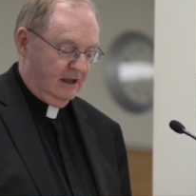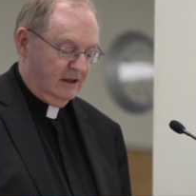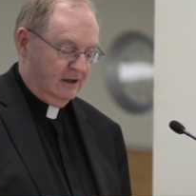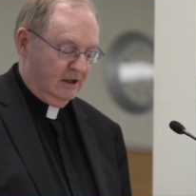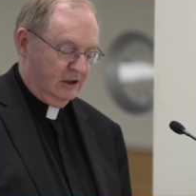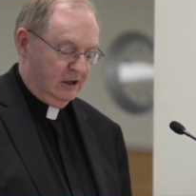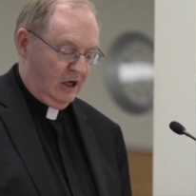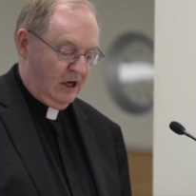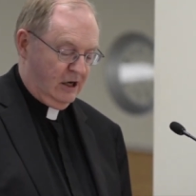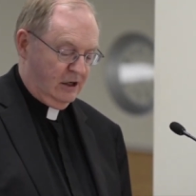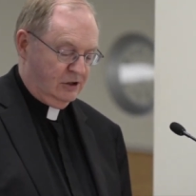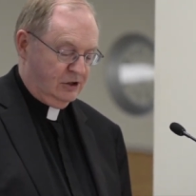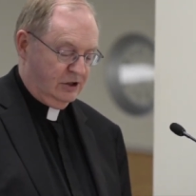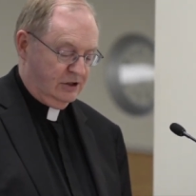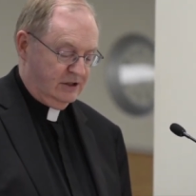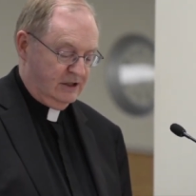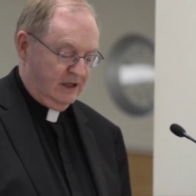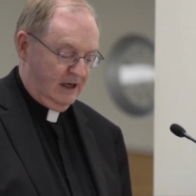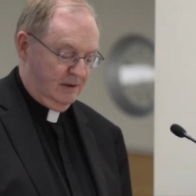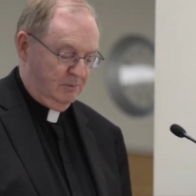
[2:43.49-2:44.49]
the
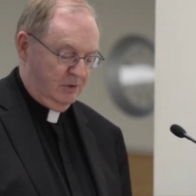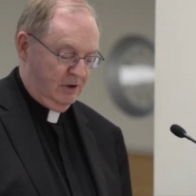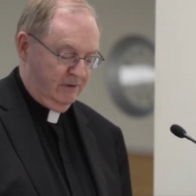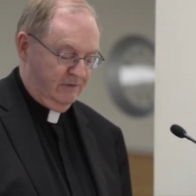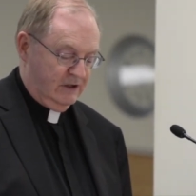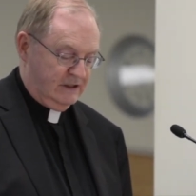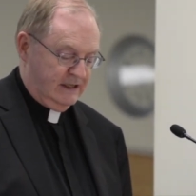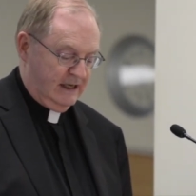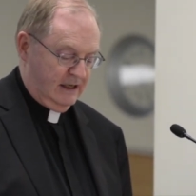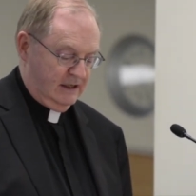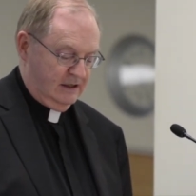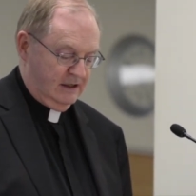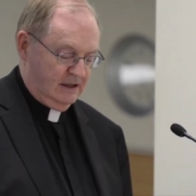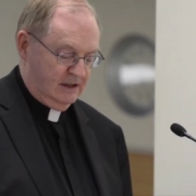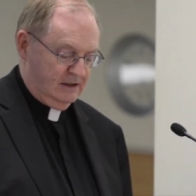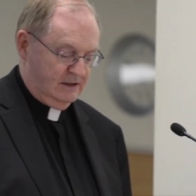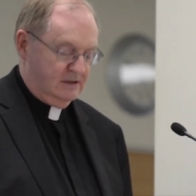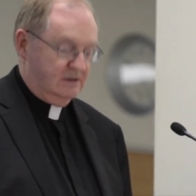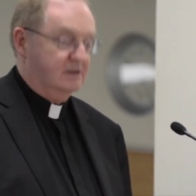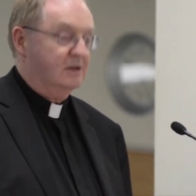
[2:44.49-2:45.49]
largest number of
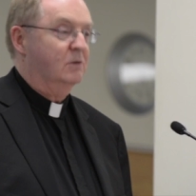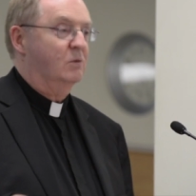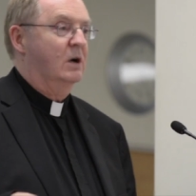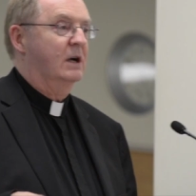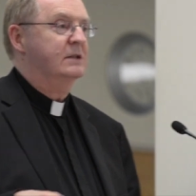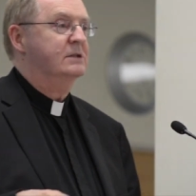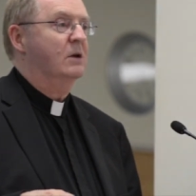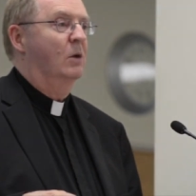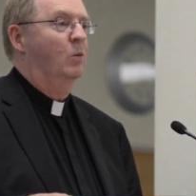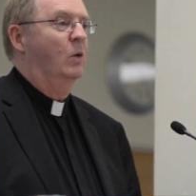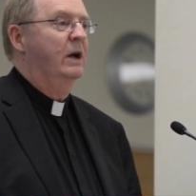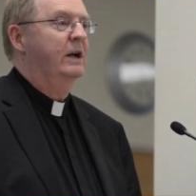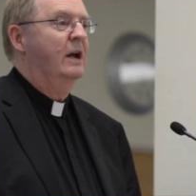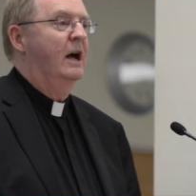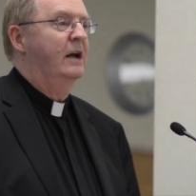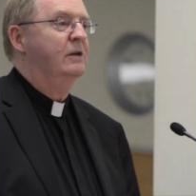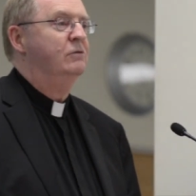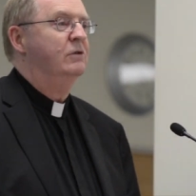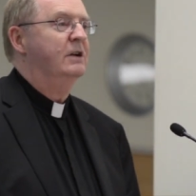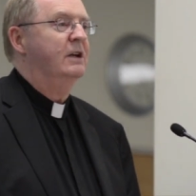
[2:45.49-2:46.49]
attendants was
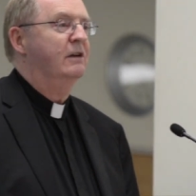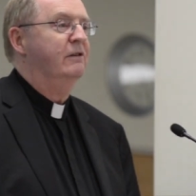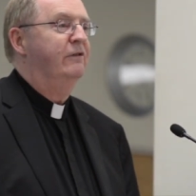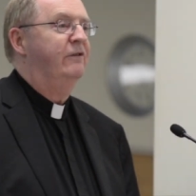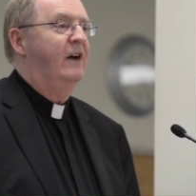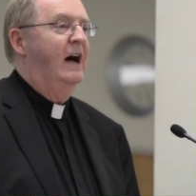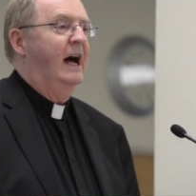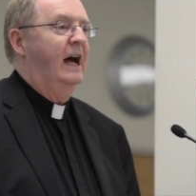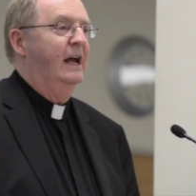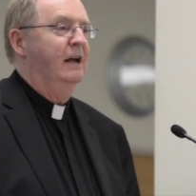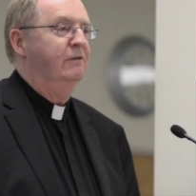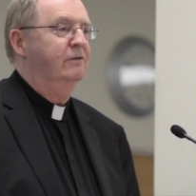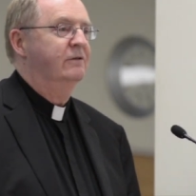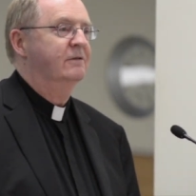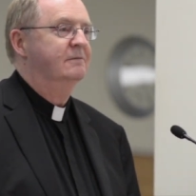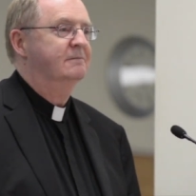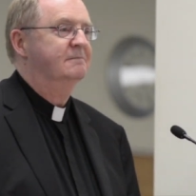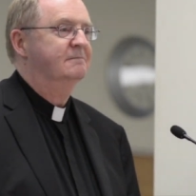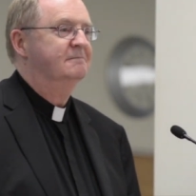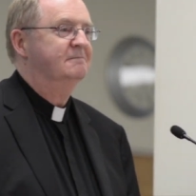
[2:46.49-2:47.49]
105.